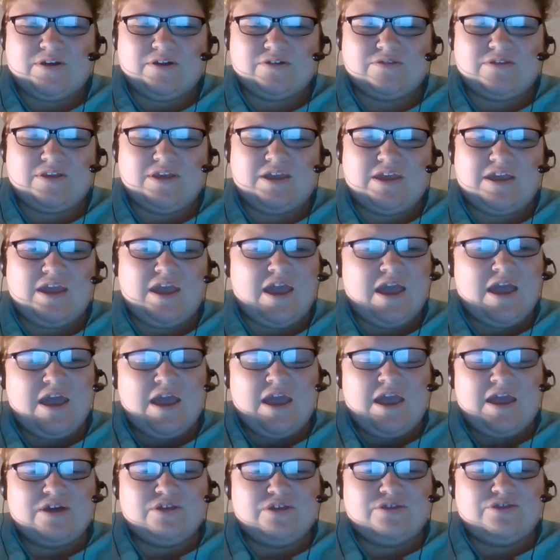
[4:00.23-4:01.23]
guilty
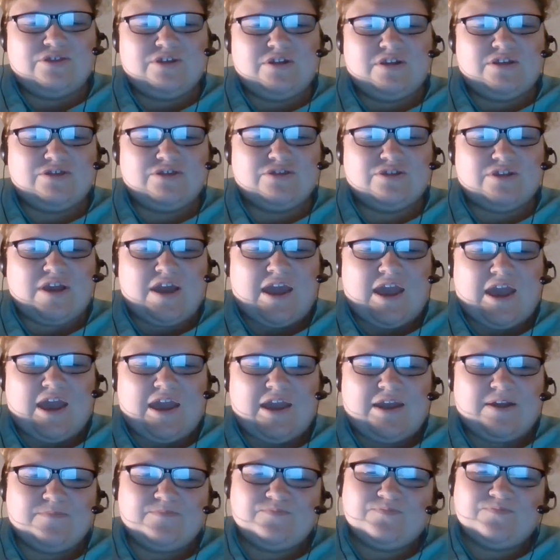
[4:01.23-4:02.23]
and sentenced to
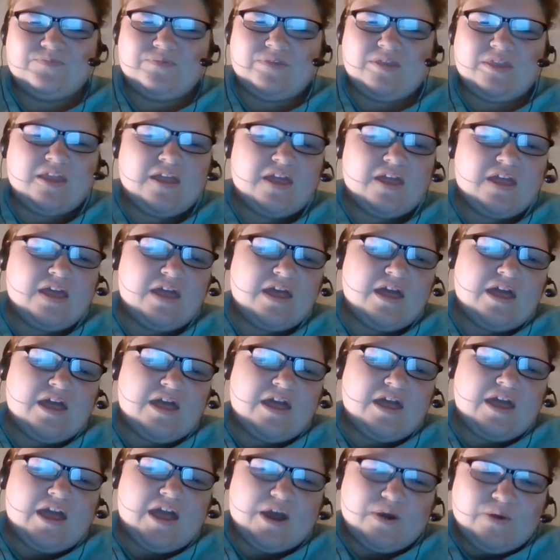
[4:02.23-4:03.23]
hang.
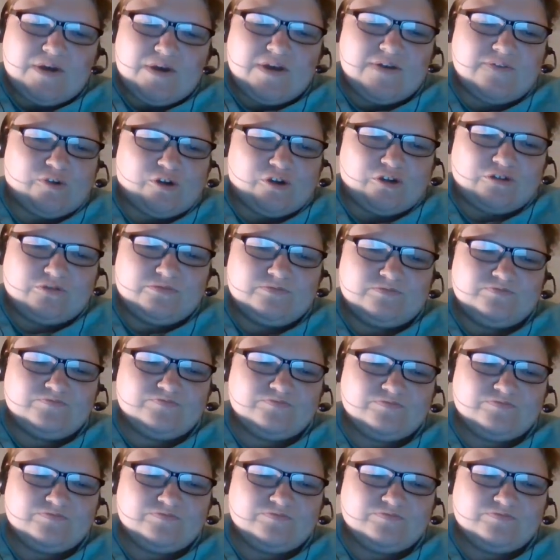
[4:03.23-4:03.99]
However,